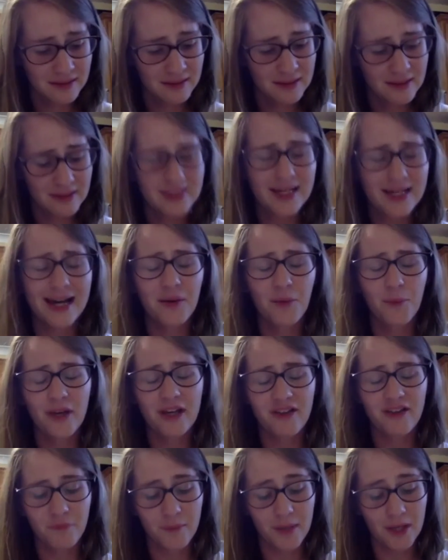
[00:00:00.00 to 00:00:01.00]
Dad
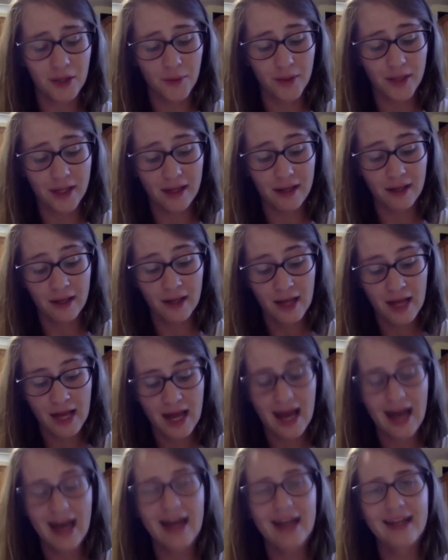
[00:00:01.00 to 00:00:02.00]
waved me away.
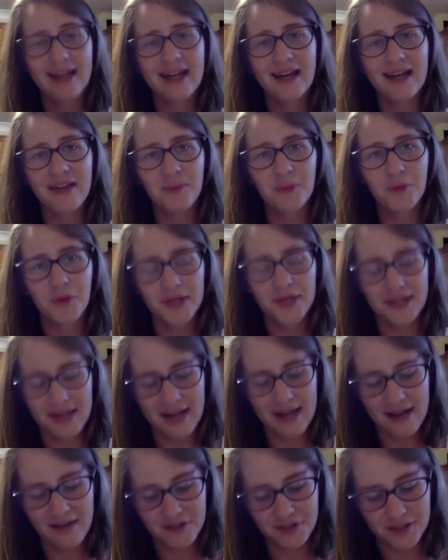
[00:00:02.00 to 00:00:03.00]
Yeah, the morning
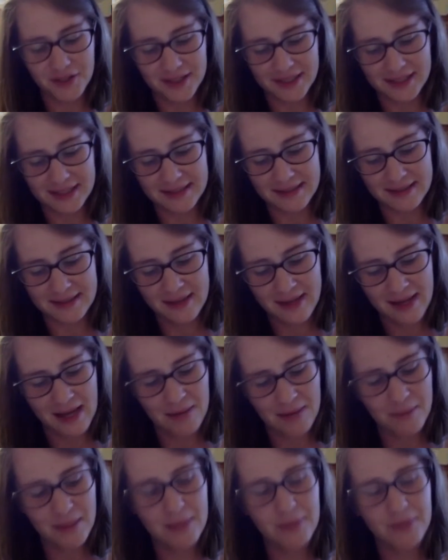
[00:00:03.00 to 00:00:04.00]
after it is,
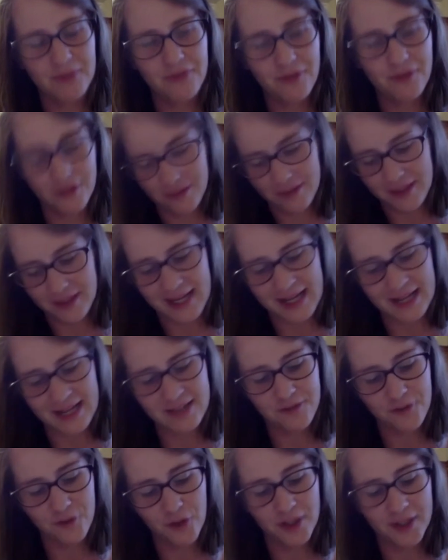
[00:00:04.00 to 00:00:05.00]
and maybe for the
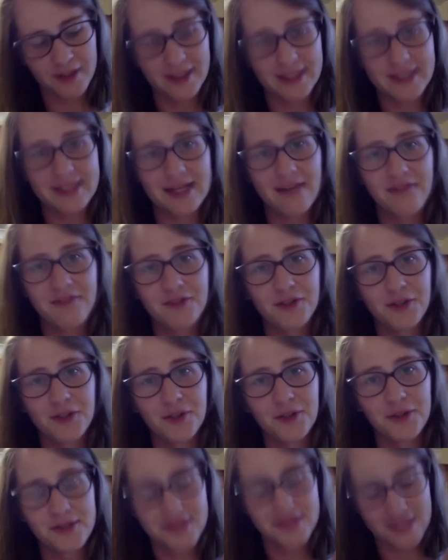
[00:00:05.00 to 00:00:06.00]
next fortnight after a
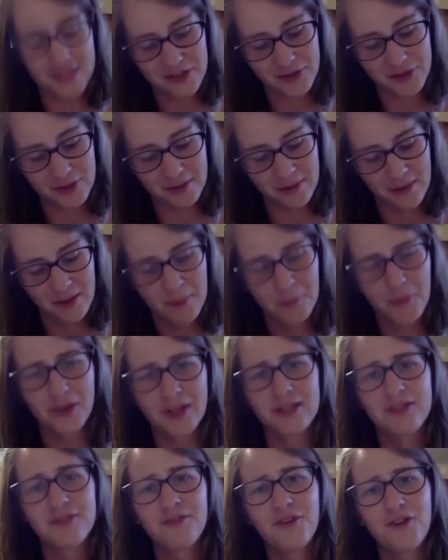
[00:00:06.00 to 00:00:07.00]
good session, but
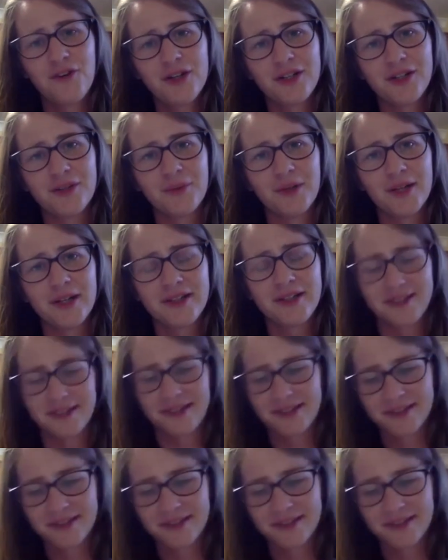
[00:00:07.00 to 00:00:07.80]
it's fucking worth it.